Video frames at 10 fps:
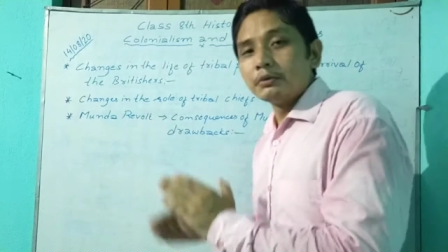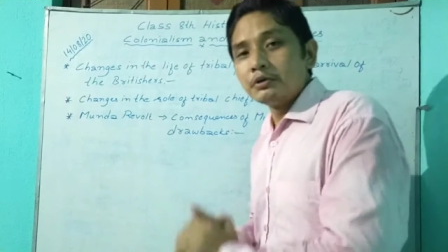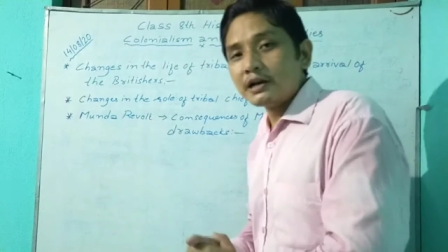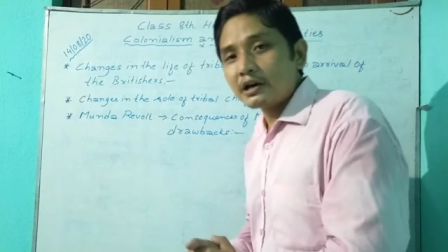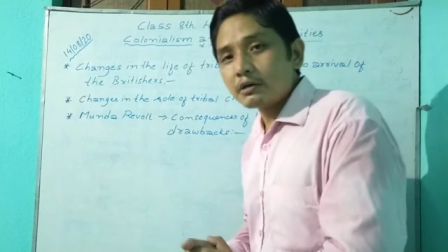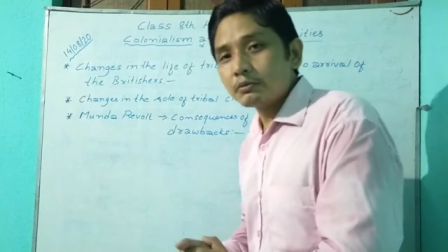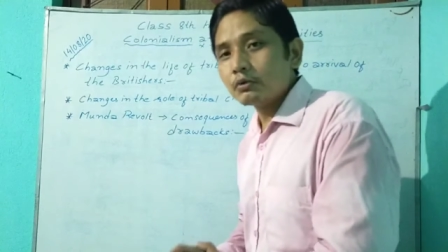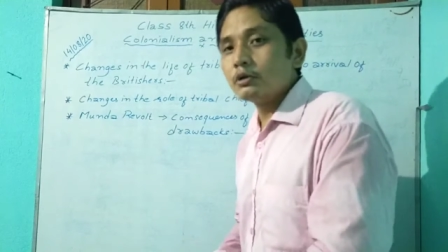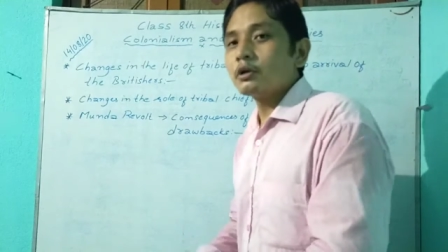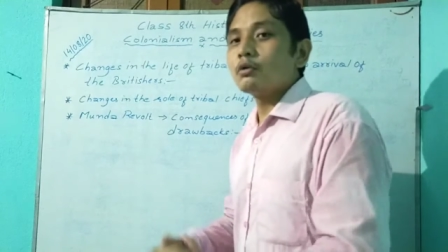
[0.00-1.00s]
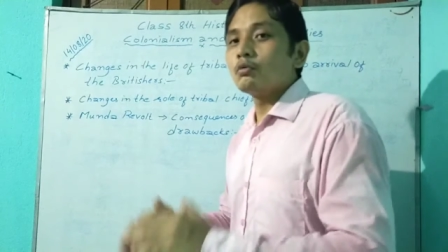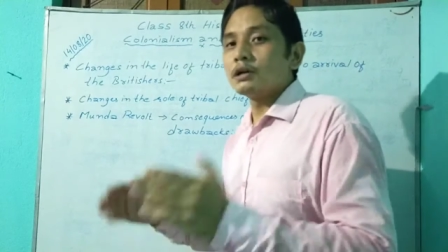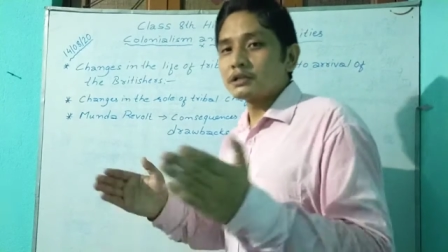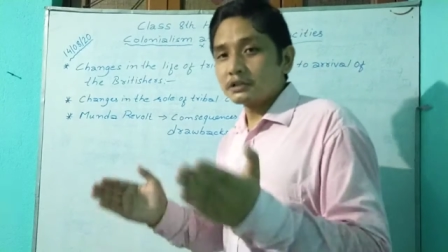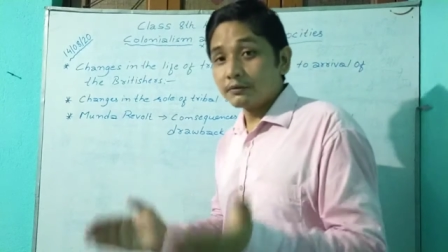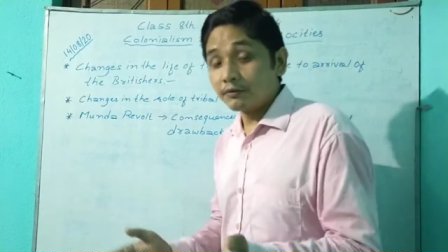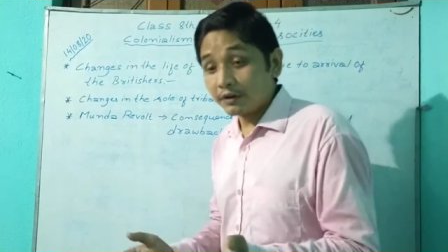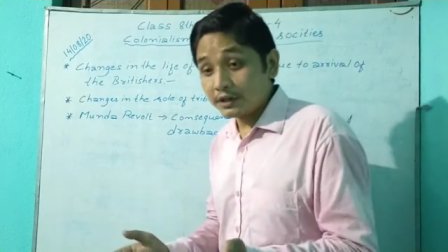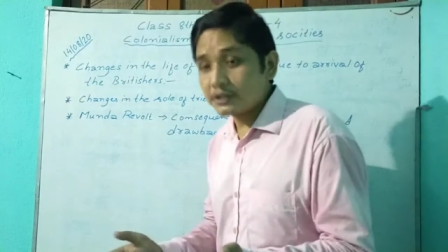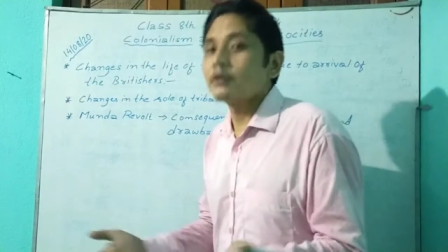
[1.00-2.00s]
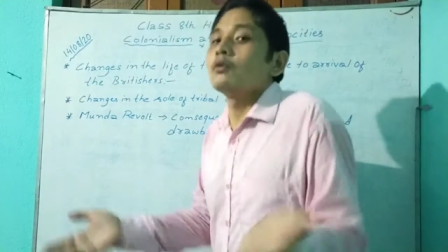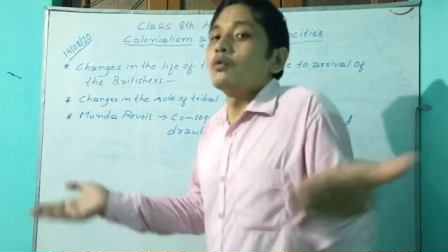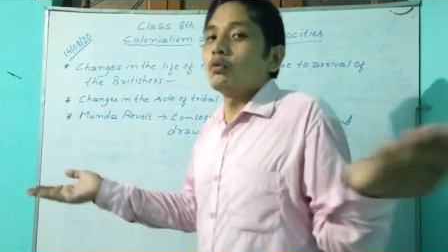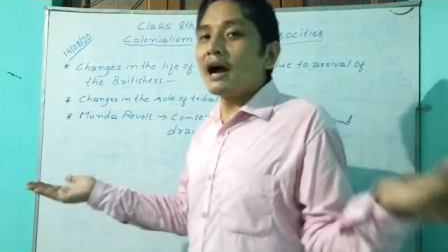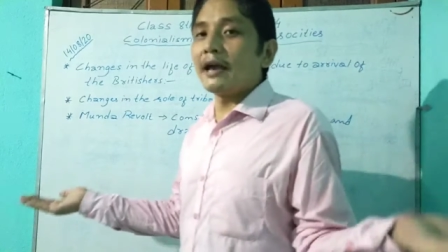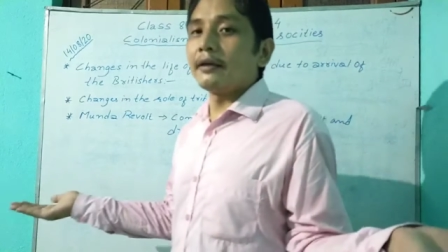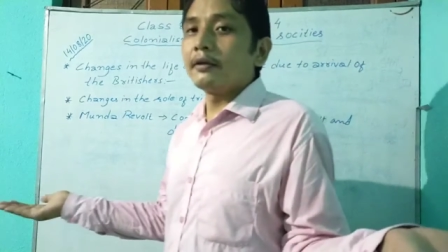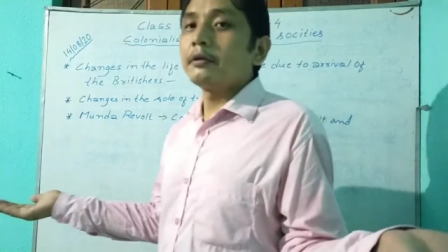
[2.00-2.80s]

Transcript: Munda revolt was suppressed. Why?